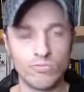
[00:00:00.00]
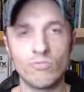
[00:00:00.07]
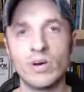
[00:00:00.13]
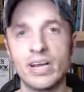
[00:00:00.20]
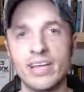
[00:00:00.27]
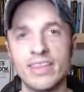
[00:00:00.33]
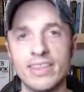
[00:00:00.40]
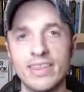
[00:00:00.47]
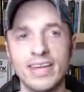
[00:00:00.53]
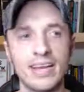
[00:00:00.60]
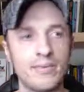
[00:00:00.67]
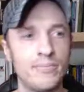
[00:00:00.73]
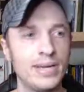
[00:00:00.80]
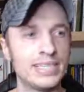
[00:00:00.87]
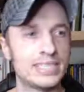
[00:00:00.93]
what do you
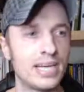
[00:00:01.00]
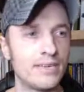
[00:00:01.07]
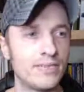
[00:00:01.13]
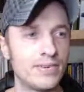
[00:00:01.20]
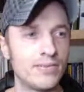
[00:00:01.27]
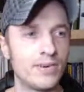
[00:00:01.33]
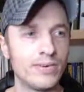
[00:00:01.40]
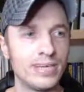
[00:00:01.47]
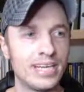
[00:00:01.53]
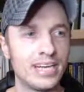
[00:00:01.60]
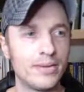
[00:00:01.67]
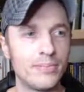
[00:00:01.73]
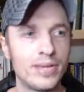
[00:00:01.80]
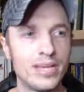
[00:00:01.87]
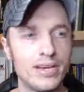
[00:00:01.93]
think? Based off of what we did
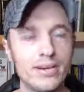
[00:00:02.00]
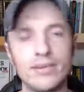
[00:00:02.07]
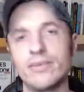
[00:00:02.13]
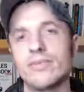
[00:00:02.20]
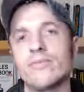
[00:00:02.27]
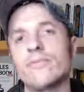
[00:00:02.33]
up here,